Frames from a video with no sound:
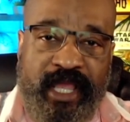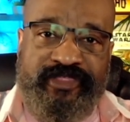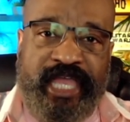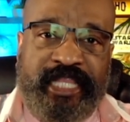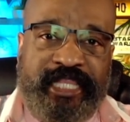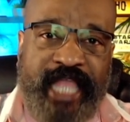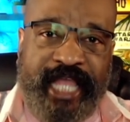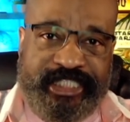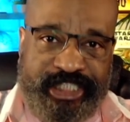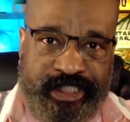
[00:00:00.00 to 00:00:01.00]
the
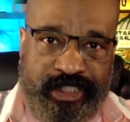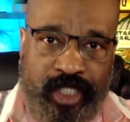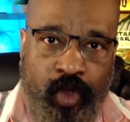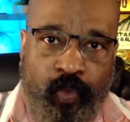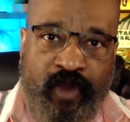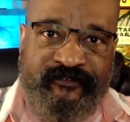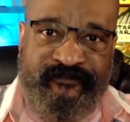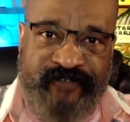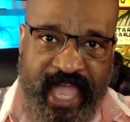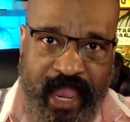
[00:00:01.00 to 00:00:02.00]
elections were
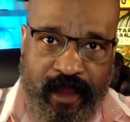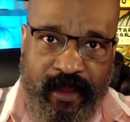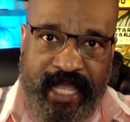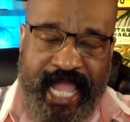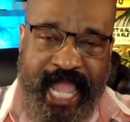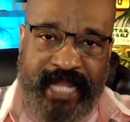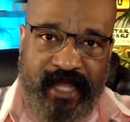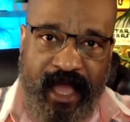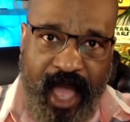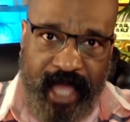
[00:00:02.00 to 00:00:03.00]
fair and
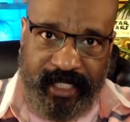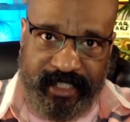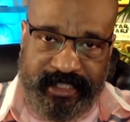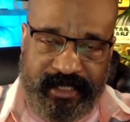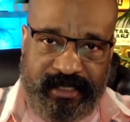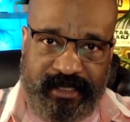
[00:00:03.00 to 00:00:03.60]
honest.